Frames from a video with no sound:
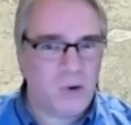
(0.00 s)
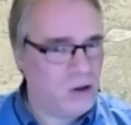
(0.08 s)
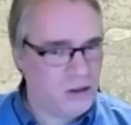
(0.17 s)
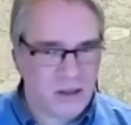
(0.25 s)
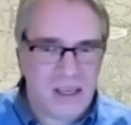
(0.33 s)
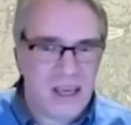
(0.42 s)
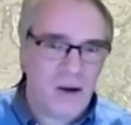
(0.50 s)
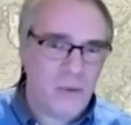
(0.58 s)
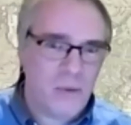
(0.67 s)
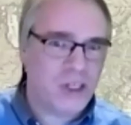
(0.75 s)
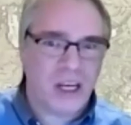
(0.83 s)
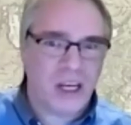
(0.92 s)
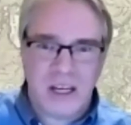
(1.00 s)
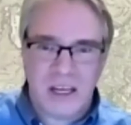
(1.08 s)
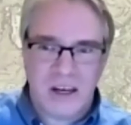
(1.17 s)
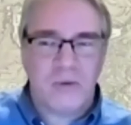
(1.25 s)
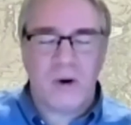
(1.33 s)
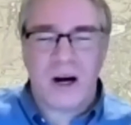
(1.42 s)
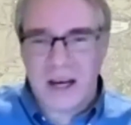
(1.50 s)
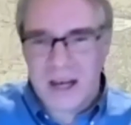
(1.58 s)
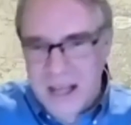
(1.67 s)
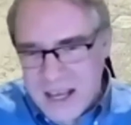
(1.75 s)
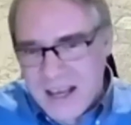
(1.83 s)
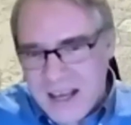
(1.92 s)
And I said, well, yeah, which
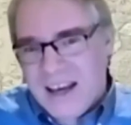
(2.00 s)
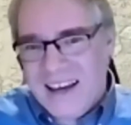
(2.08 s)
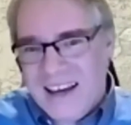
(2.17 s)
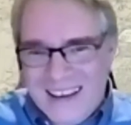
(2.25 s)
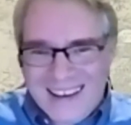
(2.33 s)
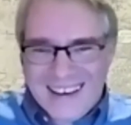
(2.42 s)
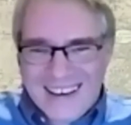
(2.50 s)
kidney do you want?